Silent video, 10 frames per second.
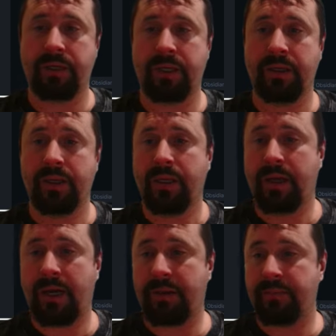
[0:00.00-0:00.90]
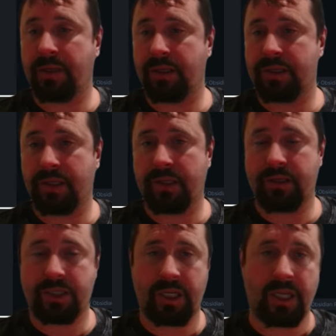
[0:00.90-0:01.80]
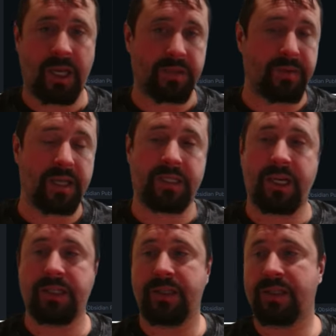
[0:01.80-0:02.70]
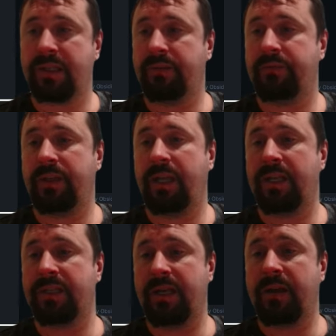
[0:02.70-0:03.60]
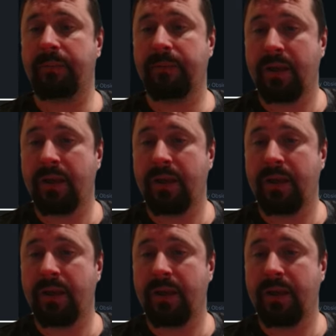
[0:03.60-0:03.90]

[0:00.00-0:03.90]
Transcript: her because she has maintained this thing for years now.